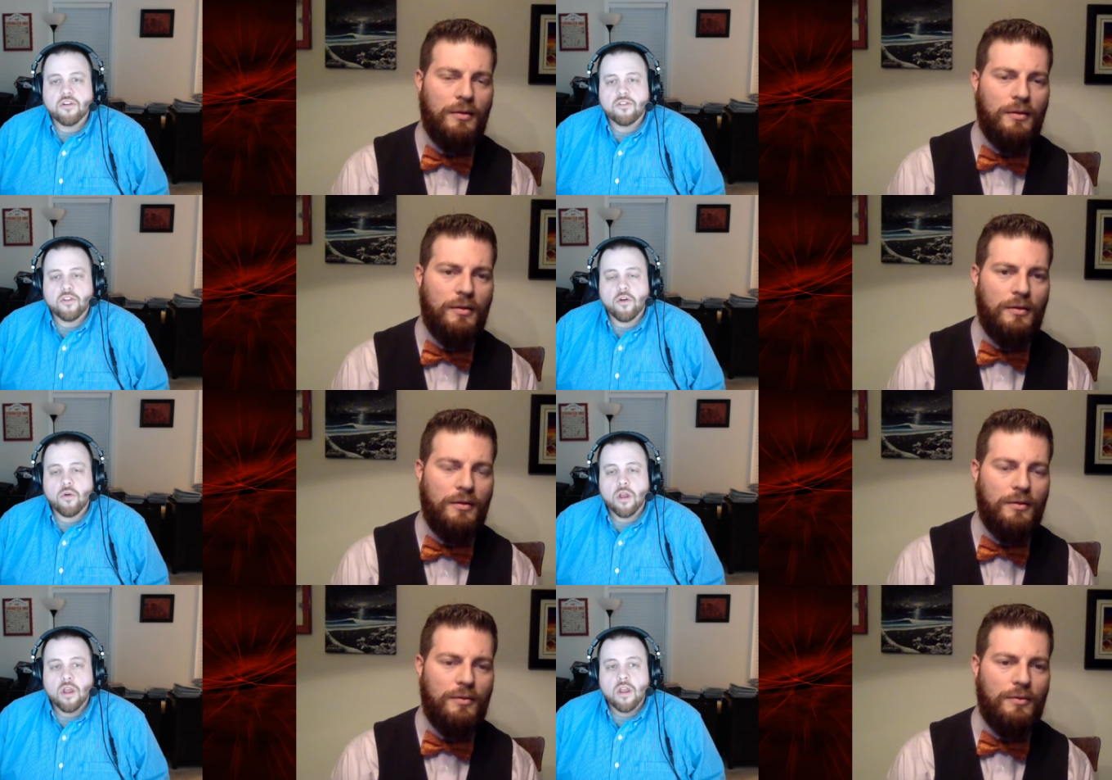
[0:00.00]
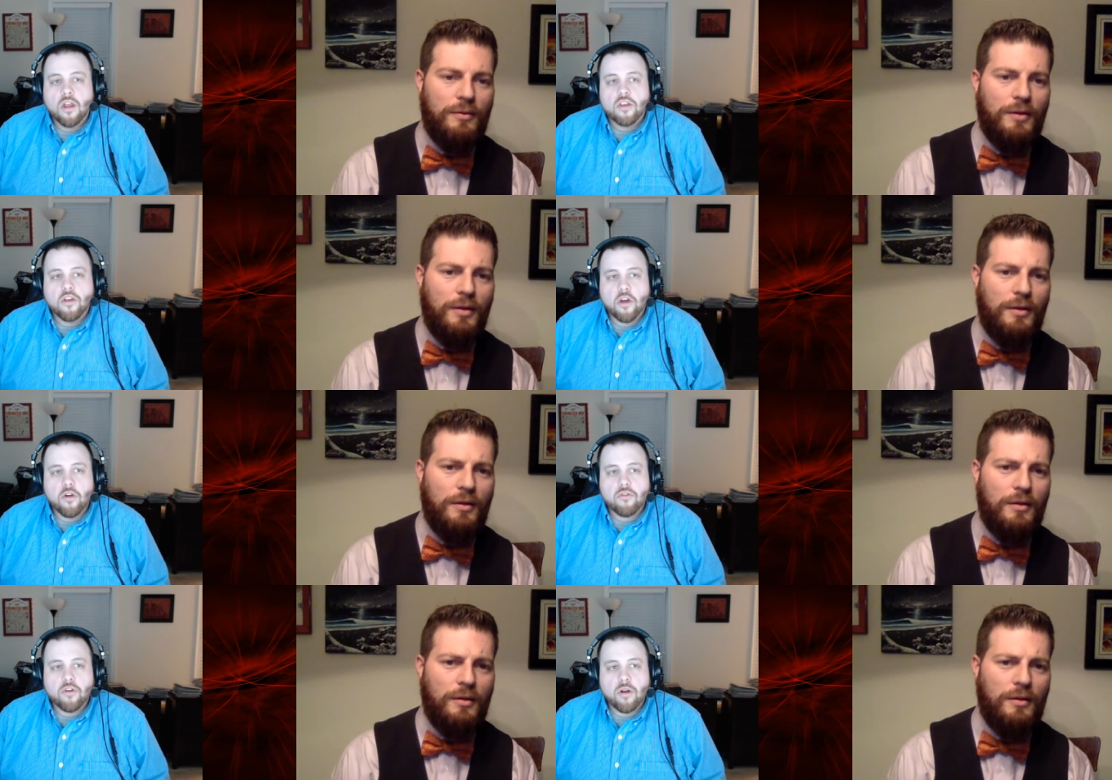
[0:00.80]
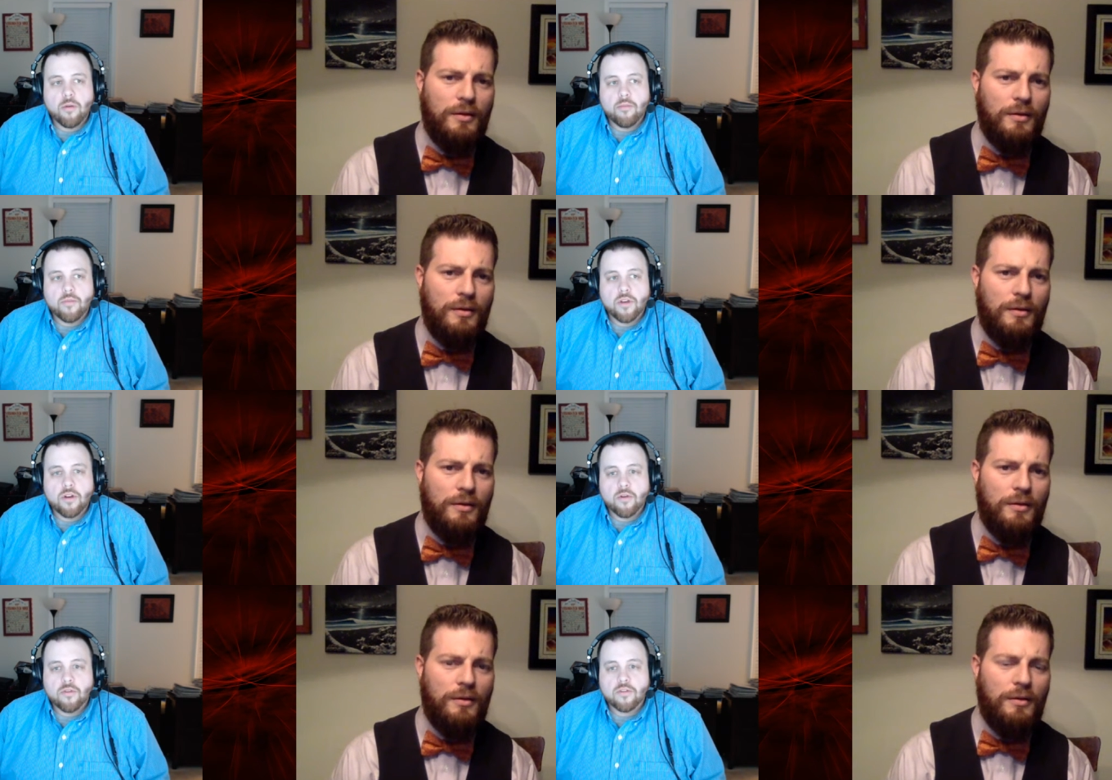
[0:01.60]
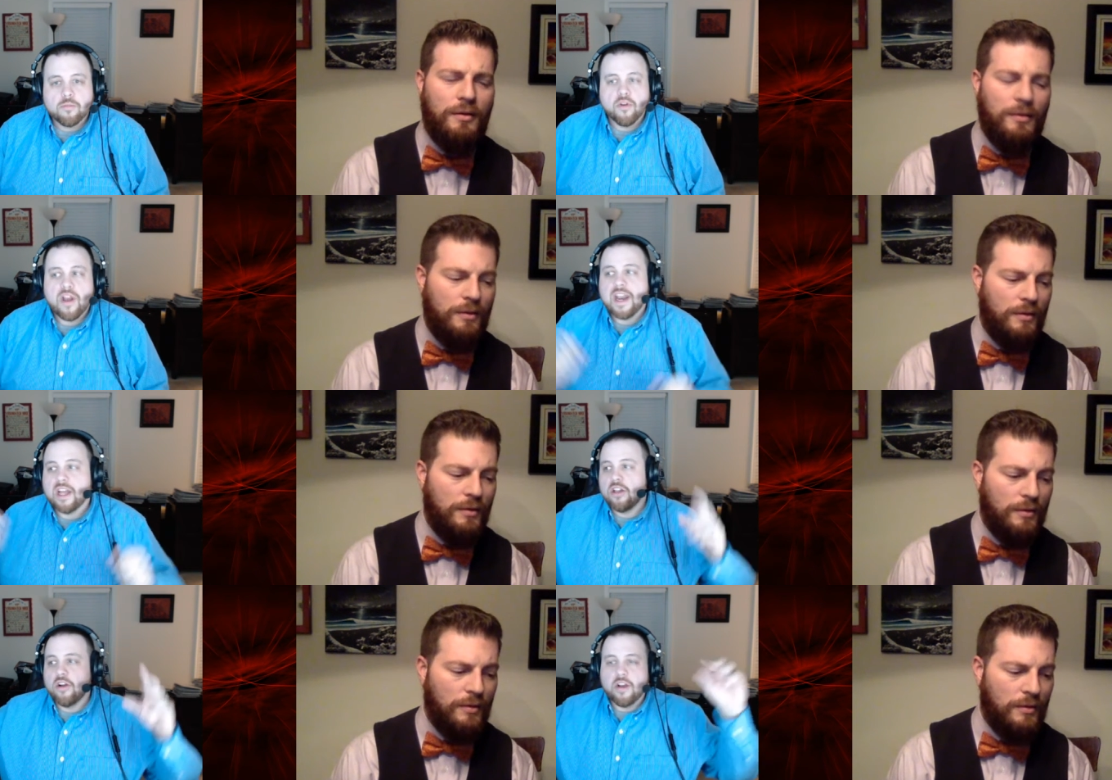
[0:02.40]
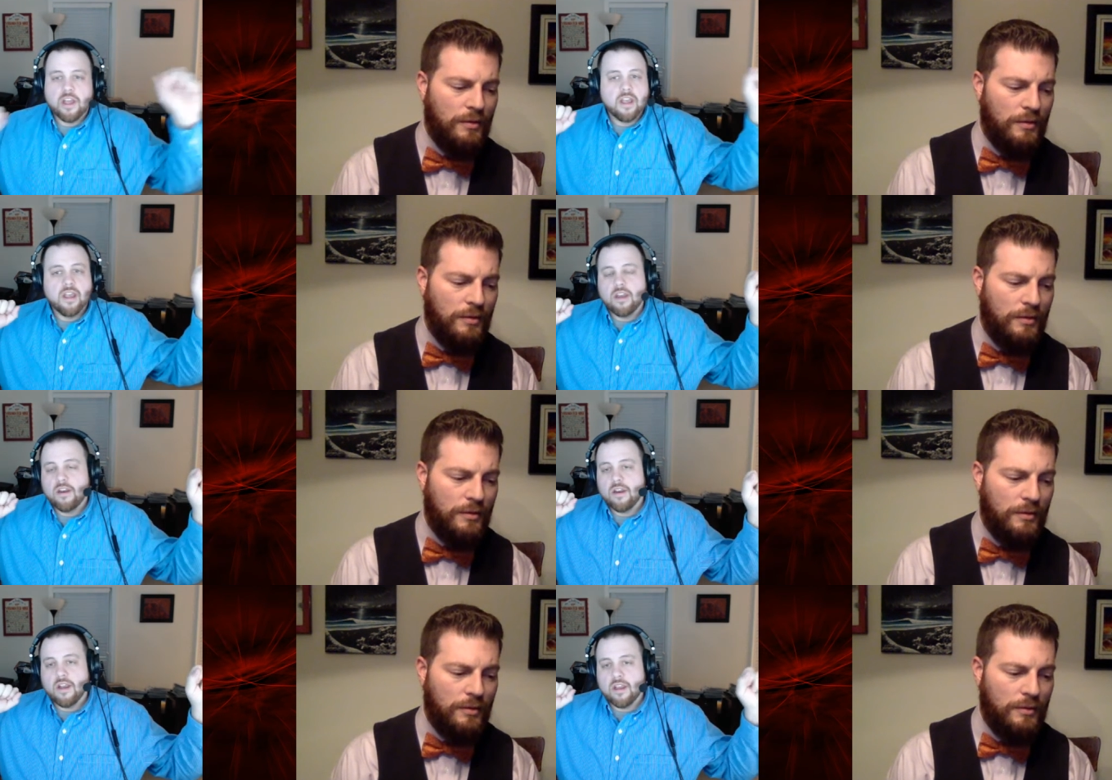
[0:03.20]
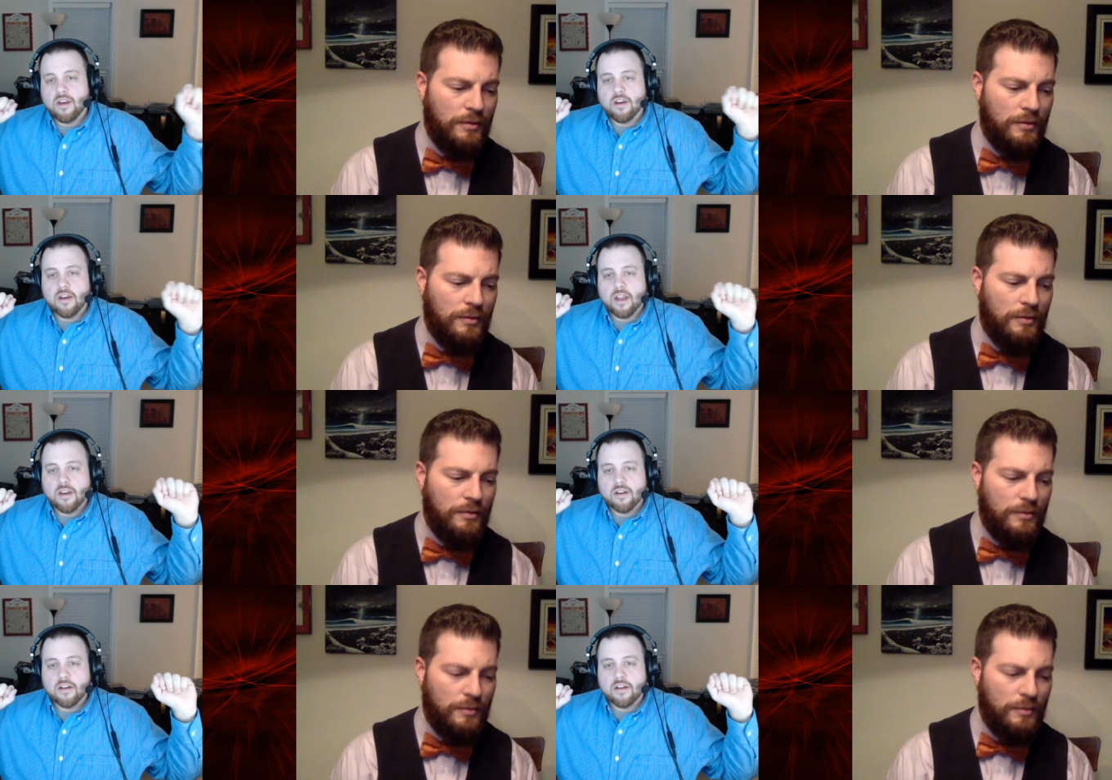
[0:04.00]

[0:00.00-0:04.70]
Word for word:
Speaker 1: So you go from you know sporadic learning and and and